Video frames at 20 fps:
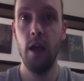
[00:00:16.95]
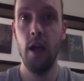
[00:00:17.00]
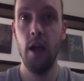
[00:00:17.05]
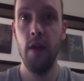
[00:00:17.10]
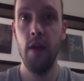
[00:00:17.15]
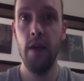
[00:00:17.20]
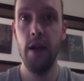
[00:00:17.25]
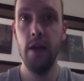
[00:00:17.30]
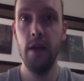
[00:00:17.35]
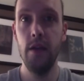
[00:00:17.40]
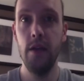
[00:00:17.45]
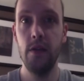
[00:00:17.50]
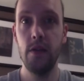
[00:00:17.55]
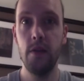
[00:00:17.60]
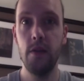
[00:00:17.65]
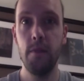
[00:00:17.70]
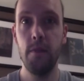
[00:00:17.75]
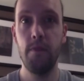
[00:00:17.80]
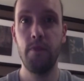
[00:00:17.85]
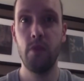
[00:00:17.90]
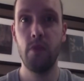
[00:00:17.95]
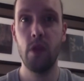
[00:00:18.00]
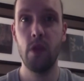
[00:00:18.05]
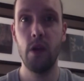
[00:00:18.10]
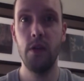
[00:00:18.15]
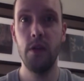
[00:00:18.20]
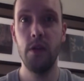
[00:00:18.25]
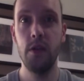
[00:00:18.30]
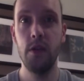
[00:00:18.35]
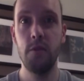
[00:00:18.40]
and that is,
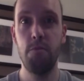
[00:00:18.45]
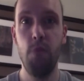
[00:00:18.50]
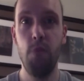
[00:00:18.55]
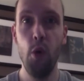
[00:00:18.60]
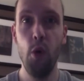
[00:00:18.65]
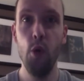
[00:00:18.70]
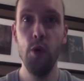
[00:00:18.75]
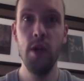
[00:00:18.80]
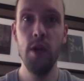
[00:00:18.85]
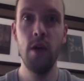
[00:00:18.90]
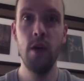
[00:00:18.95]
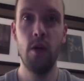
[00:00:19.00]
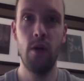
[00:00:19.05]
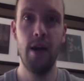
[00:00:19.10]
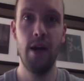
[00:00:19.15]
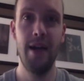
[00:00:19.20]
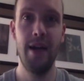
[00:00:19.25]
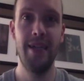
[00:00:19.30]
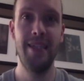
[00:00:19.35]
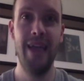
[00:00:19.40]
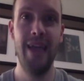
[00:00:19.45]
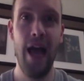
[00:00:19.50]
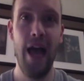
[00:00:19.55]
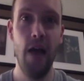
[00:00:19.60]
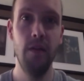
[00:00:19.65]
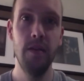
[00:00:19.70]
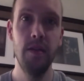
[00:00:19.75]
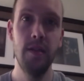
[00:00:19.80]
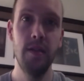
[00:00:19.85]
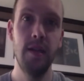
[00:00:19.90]
does bolding or
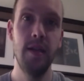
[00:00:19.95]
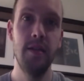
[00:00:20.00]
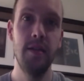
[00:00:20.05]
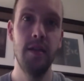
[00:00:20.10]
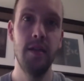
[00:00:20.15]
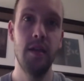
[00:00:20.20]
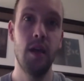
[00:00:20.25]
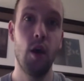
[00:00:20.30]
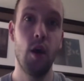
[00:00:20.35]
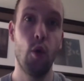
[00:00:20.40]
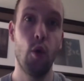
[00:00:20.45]
italicizing